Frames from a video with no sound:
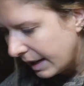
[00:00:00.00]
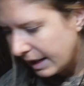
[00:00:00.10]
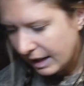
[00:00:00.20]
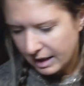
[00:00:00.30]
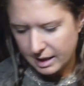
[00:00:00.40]
I
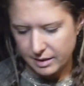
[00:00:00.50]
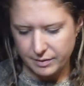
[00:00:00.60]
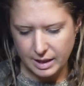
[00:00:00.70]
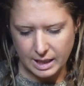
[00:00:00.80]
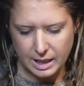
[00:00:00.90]
have
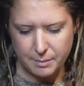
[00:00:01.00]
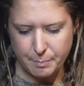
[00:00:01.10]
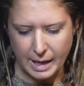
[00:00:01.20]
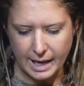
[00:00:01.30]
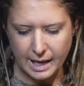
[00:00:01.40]
a
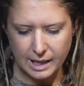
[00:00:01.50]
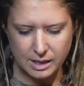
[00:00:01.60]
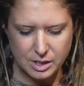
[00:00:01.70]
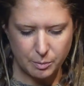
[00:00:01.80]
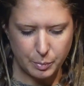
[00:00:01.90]
bag
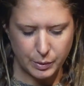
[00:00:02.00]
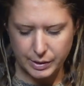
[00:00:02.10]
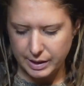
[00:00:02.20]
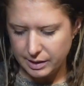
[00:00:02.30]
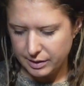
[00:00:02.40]
to
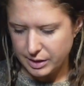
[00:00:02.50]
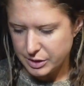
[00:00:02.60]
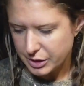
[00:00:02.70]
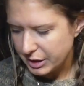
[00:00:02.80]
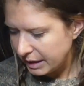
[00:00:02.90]
put the
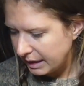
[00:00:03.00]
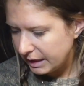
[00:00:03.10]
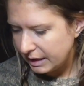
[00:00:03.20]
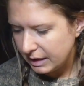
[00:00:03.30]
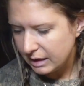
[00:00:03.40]

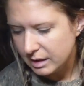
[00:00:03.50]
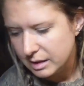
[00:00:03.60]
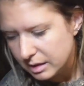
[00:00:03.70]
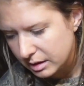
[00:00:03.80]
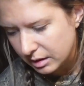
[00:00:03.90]
dirty
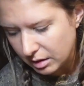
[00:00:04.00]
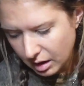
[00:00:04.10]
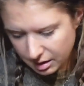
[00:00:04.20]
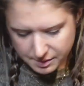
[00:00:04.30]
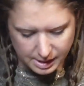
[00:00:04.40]

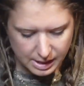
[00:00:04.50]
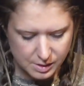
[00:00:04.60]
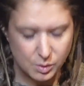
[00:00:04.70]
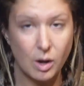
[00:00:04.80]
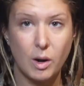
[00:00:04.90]
cloths in
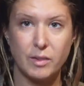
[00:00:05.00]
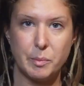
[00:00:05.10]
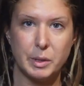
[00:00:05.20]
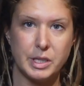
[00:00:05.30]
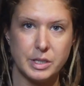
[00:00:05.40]
so I don't have to
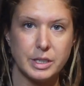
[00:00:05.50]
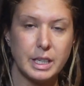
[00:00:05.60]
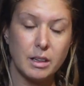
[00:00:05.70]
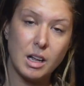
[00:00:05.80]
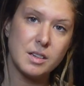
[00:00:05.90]
put the dirty
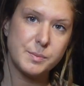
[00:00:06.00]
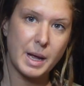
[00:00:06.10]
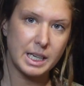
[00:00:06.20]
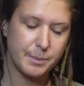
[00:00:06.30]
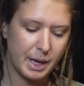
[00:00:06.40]
cloths
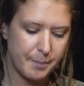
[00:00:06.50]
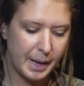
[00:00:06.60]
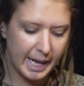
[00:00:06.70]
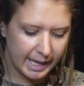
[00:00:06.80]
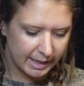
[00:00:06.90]
back in my
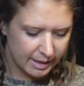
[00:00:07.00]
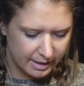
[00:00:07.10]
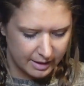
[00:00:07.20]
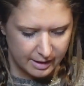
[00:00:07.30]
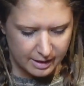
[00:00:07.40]
bag.
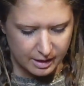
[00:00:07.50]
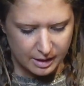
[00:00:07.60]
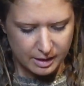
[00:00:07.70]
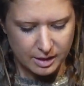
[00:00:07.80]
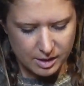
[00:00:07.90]

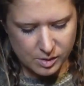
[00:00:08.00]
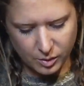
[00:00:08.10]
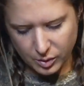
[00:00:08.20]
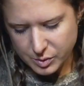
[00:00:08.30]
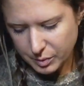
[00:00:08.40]
So
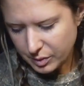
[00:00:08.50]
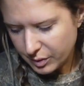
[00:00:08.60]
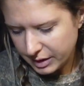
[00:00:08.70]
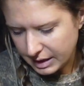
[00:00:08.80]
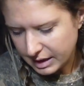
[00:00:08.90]
those will go
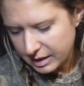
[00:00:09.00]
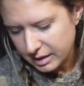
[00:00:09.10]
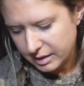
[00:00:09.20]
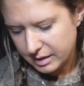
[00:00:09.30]
in there.